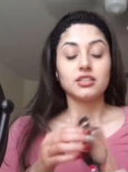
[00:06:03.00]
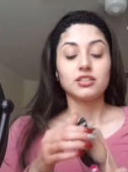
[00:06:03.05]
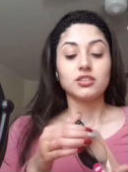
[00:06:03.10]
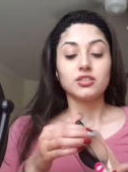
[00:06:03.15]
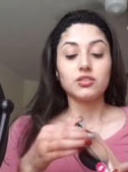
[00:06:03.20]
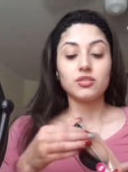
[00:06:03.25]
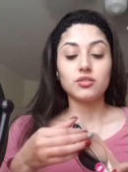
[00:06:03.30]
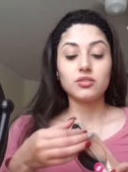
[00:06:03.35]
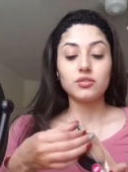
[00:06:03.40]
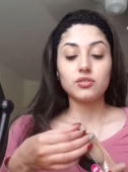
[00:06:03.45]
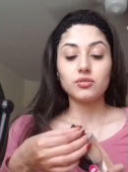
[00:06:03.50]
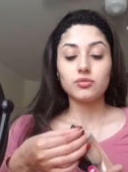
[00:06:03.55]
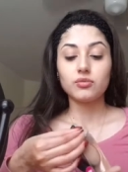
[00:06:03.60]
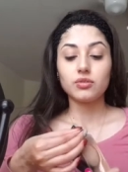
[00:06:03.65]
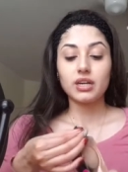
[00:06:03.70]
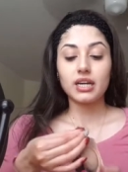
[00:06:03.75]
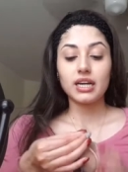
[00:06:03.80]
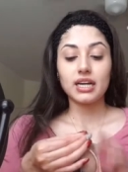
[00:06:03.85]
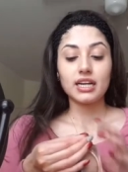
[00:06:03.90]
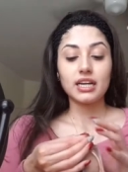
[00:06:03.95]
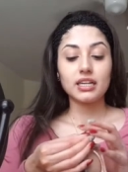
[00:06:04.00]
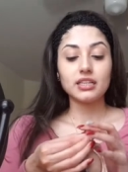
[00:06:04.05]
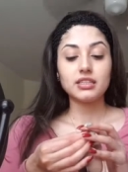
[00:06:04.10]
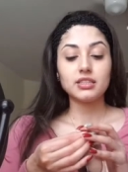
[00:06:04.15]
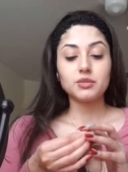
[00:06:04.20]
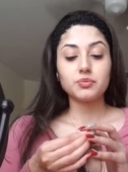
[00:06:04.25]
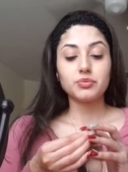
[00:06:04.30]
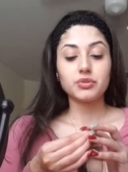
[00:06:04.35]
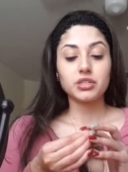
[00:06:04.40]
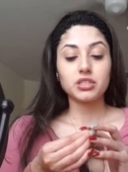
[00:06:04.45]
So I got
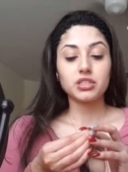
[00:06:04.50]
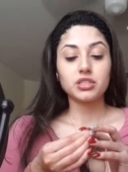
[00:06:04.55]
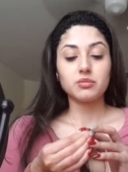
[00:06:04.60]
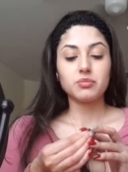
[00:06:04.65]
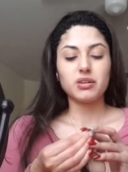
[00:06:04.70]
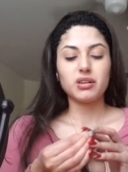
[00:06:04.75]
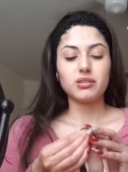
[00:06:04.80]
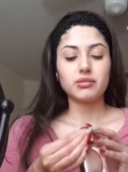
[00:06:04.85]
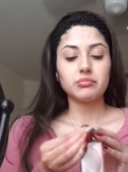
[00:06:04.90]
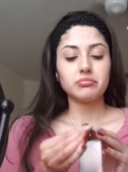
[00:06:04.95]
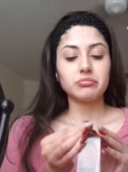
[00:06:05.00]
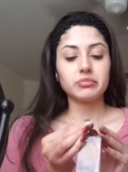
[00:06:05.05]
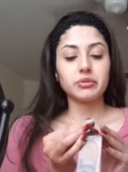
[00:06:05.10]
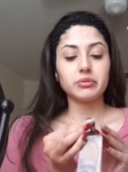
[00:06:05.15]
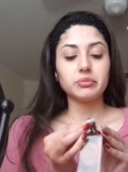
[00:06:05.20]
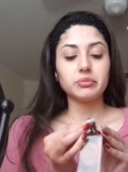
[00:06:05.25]
this brush about a